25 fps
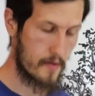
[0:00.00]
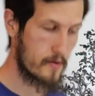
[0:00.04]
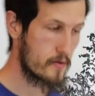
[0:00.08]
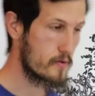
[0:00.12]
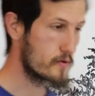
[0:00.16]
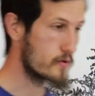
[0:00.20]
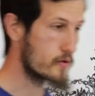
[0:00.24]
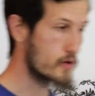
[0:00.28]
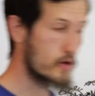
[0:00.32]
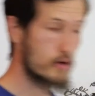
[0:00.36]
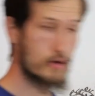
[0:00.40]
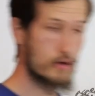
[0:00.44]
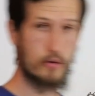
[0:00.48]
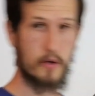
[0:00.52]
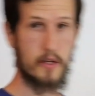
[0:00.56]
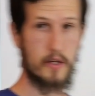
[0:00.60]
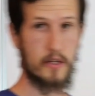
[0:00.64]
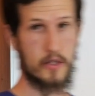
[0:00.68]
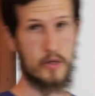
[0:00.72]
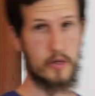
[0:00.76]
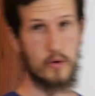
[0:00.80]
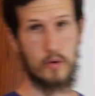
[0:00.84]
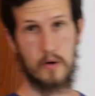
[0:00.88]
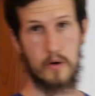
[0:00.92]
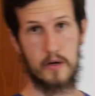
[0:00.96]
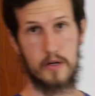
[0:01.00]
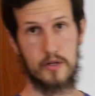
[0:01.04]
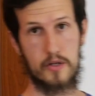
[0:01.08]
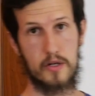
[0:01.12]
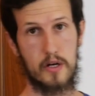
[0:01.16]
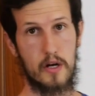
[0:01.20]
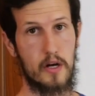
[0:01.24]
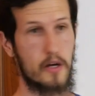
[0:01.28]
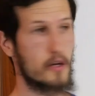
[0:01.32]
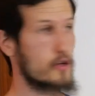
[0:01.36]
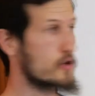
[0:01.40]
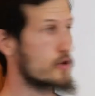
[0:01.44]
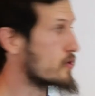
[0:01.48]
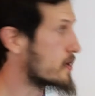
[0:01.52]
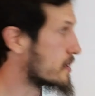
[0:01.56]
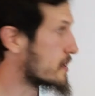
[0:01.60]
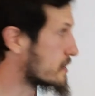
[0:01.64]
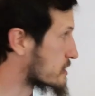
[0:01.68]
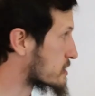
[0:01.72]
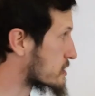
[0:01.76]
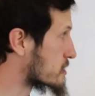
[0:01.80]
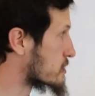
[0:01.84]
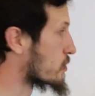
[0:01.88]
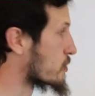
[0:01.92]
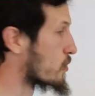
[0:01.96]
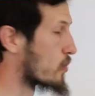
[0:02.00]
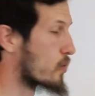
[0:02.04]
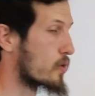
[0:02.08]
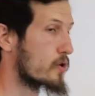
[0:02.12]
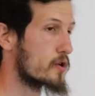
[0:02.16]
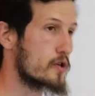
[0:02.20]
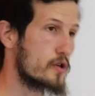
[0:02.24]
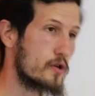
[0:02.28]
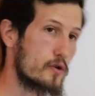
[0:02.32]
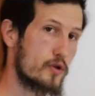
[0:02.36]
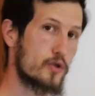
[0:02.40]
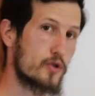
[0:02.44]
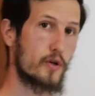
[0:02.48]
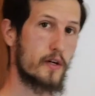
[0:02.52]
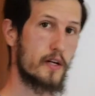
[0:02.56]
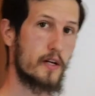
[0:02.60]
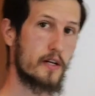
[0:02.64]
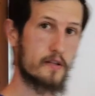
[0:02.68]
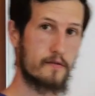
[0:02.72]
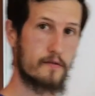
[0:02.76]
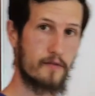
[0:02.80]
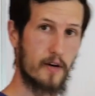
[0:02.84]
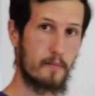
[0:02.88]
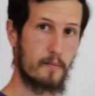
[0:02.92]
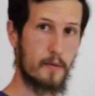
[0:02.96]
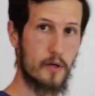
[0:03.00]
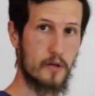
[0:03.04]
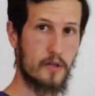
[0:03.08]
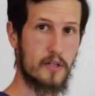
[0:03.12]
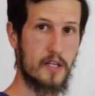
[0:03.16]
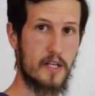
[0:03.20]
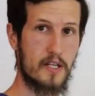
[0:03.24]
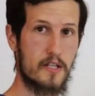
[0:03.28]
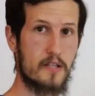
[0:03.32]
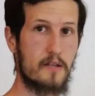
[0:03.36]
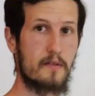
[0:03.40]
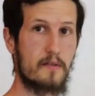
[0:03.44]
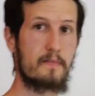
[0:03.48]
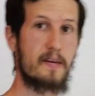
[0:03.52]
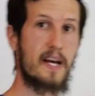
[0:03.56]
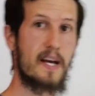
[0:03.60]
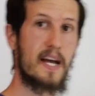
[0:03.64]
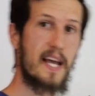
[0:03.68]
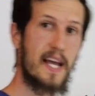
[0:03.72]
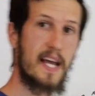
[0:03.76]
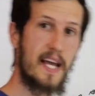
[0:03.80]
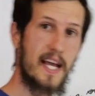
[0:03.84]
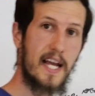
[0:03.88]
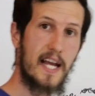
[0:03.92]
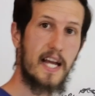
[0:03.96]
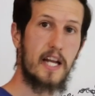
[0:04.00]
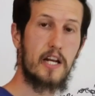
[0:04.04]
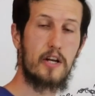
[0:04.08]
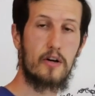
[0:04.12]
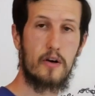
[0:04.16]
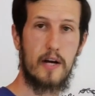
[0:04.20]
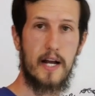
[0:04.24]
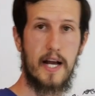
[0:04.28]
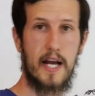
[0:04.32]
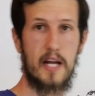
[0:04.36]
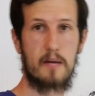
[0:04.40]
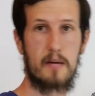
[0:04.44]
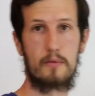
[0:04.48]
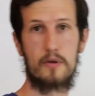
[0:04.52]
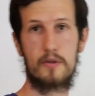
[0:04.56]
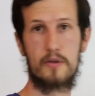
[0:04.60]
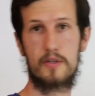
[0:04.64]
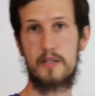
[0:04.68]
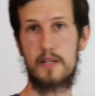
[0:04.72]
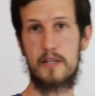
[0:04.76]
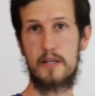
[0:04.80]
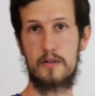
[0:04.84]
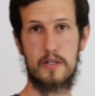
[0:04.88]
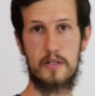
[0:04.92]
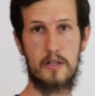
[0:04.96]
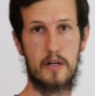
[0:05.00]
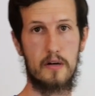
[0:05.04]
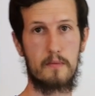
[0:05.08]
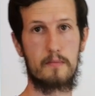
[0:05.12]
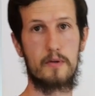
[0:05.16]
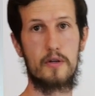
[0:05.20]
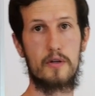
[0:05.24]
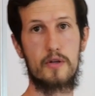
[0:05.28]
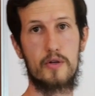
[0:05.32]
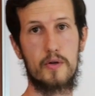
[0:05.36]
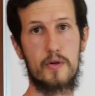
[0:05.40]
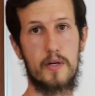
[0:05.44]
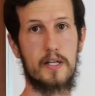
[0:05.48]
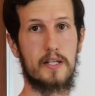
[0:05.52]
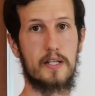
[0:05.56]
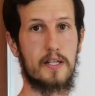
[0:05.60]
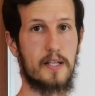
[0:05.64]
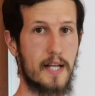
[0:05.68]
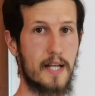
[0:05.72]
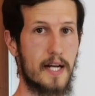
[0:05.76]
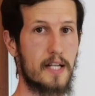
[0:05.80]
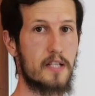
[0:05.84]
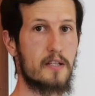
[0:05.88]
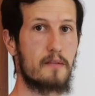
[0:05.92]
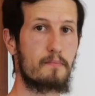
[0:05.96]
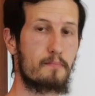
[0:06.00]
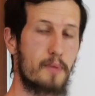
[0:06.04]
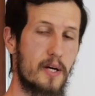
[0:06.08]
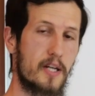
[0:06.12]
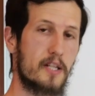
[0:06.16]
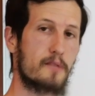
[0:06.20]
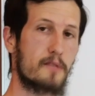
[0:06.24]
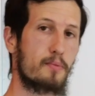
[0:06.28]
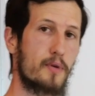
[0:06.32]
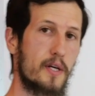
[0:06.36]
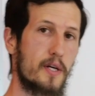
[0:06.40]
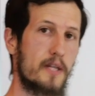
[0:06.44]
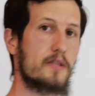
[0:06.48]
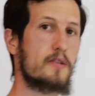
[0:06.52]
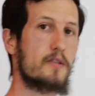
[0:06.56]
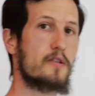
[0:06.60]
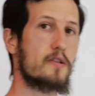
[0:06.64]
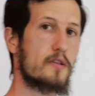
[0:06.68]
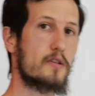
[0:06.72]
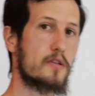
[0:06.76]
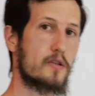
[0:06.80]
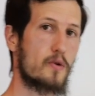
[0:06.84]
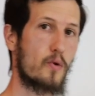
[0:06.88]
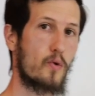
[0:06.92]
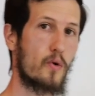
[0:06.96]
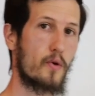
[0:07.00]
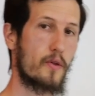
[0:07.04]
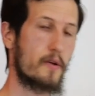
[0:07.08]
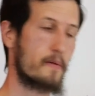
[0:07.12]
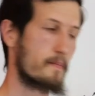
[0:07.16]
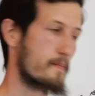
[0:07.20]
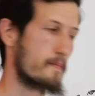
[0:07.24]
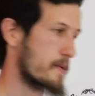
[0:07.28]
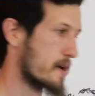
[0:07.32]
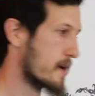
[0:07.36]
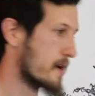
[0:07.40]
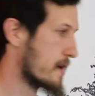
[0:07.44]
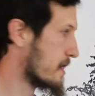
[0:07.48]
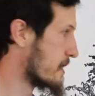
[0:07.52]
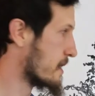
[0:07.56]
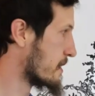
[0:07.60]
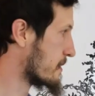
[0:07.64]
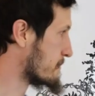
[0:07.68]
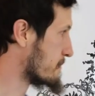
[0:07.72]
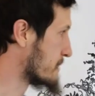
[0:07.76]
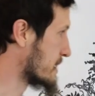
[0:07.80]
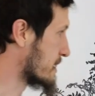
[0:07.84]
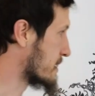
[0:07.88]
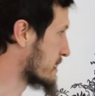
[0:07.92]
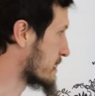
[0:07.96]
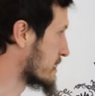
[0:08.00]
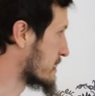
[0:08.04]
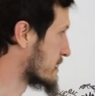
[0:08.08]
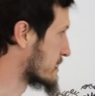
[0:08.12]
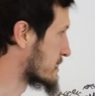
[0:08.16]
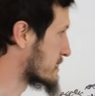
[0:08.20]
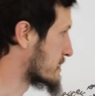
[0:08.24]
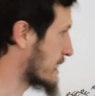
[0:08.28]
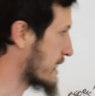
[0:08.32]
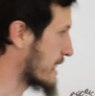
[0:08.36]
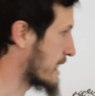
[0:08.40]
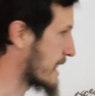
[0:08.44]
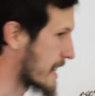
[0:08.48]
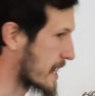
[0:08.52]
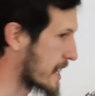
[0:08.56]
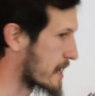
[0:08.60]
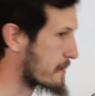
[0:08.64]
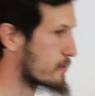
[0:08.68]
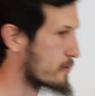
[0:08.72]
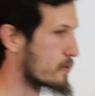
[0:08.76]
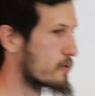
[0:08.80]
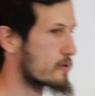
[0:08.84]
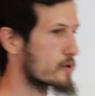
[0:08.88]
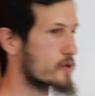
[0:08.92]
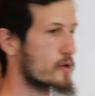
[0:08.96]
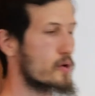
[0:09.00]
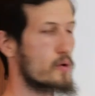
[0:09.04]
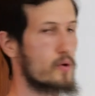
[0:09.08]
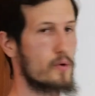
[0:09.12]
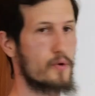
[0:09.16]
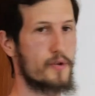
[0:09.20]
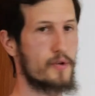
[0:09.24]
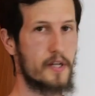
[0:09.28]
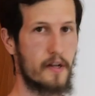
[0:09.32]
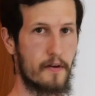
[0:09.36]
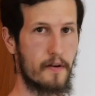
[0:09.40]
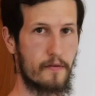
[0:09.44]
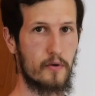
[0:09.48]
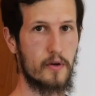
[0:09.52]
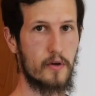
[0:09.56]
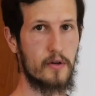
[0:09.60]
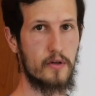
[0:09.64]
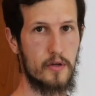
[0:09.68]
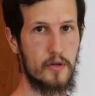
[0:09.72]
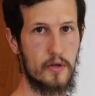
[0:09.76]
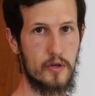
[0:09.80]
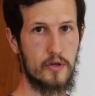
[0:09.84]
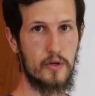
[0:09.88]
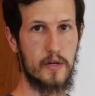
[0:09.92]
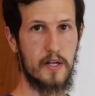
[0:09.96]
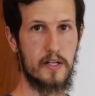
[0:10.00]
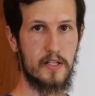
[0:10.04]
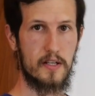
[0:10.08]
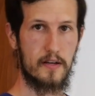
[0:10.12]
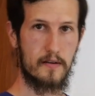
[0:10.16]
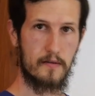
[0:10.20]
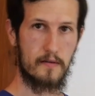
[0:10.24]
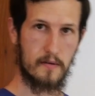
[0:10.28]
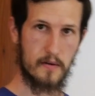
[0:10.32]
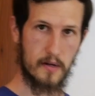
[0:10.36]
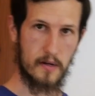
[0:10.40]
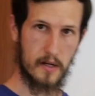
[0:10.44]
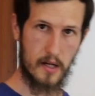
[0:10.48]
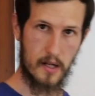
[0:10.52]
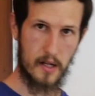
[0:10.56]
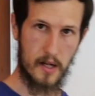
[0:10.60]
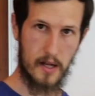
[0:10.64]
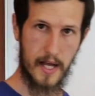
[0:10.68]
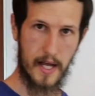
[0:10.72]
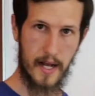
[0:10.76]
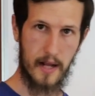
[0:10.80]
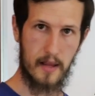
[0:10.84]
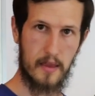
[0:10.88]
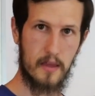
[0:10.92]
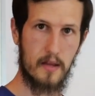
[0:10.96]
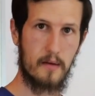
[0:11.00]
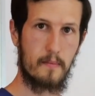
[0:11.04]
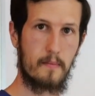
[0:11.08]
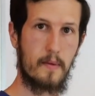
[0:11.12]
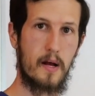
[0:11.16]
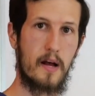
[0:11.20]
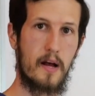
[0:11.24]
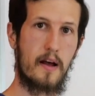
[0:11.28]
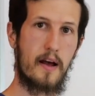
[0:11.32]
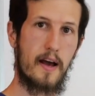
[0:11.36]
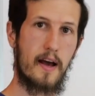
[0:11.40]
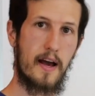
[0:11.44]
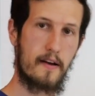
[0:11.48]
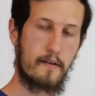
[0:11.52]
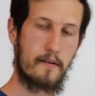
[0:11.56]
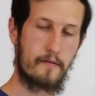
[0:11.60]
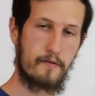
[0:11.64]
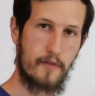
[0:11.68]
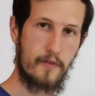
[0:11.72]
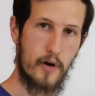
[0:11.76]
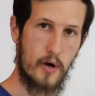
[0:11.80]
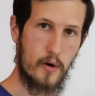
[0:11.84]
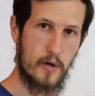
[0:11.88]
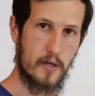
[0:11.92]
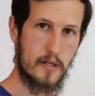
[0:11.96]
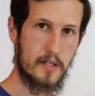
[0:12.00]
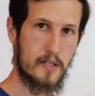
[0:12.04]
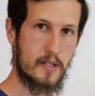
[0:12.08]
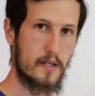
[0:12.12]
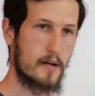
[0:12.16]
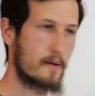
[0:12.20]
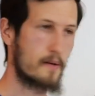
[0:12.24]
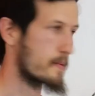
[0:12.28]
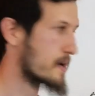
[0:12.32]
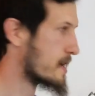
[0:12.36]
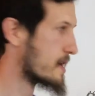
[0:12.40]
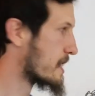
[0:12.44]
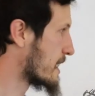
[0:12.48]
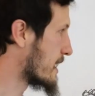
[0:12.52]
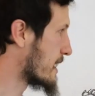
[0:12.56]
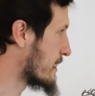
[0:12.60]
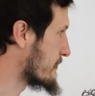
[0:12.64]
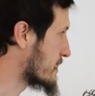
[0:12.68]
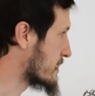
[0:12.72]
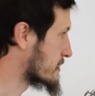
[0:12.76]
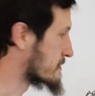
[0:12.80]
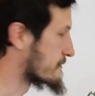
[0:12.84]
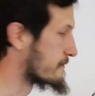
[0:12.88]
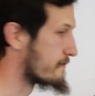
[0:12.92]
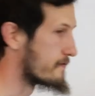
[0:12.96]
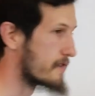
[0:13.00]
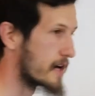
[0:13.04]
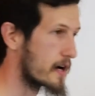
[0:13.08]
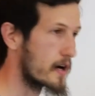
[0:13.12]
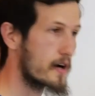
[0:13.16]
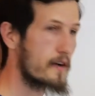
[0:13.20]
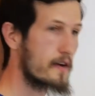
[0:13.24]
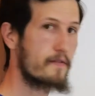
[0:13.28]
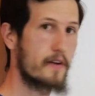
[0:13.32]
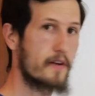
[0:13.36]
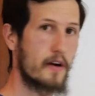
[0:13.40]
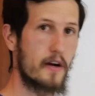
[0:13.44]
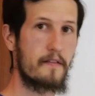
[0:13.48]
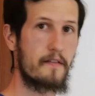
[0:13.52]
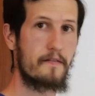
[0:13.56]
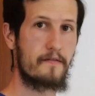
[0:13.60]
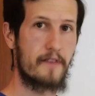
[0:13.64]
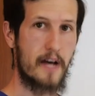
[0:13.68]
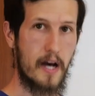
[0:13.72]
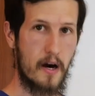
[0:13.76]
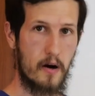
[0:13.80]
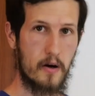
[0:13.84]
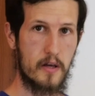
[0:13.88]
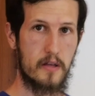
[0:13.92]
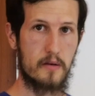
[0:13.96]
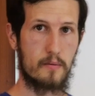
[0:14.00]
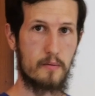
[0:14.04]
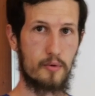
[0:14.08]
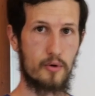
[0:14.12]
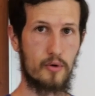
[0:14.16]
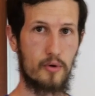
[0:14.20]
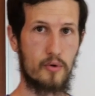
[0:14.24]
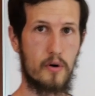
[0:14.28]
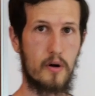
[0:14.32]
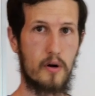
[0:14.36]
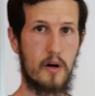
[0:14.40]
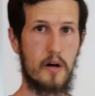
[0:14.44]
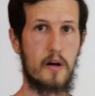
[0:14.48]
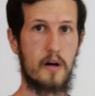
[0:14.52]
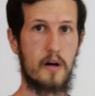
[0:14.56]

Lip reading: Nutrient storage. You can store nutrients from your system in your animals, and there's some nutrients that's the best place to store them, because animals hold different nutrients and collect them and focus them, and that's very, very valuable